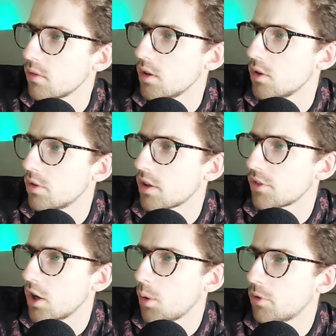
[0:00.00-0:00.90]
Injuries
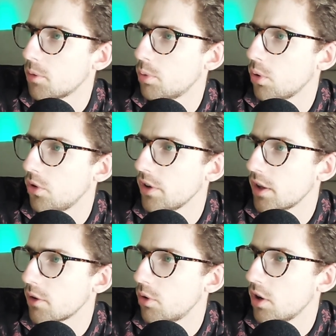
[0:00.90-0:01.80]
haven't helped. A ball
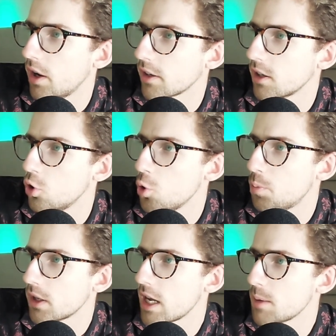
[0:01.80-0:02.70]
down the right. Can
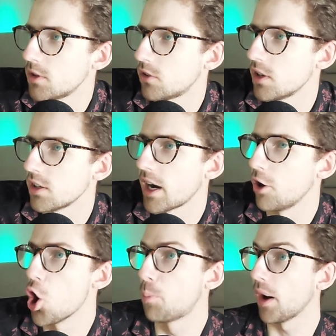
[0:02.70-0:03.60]
Hooper keep this in?
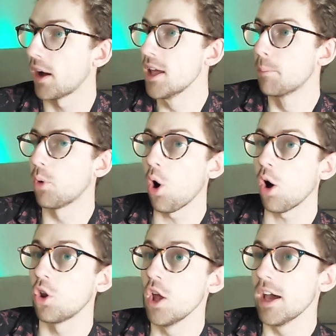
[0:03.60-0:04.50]
Gary Hooper!
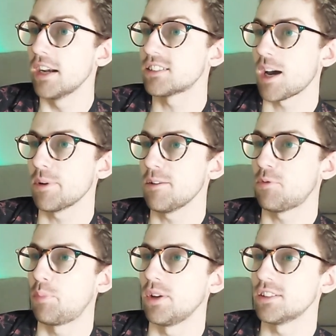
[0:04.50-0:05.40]
Ball! And it's coming in
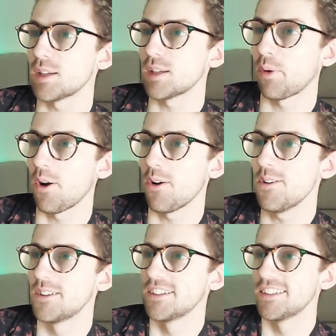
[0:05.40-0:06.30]
for Piscopo.
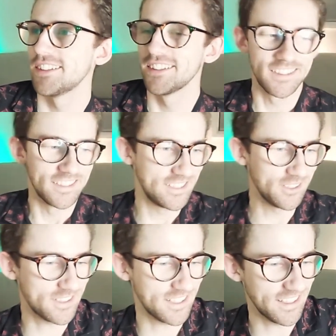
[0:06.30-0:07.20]

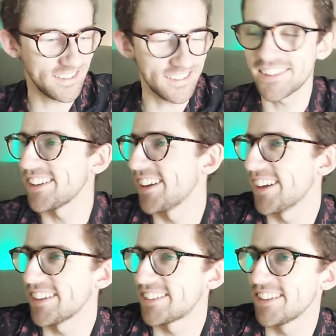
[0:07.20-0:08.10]
Kilkenny's
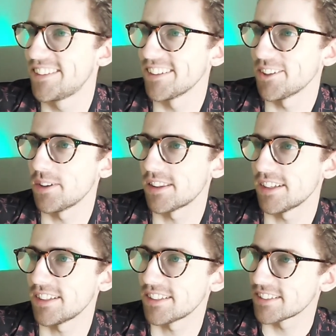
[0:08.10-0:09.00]
there to deal with
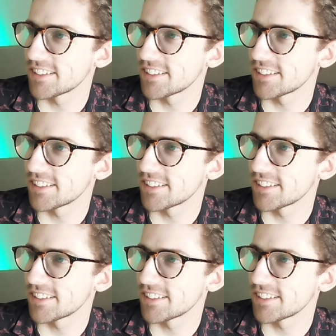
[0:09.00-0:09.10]
it.